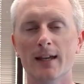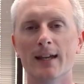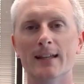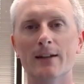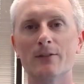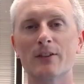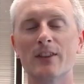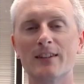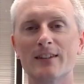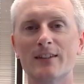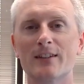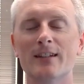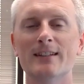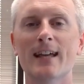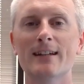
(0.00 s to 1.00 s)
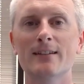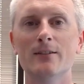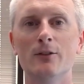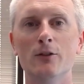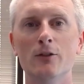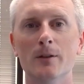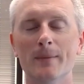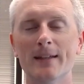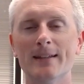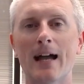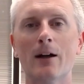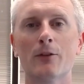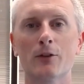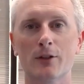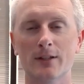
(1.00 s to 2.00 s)
and everything that's connected to them and
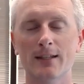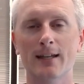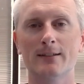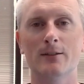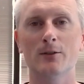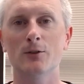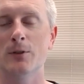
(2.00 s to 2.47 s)
how they're connected to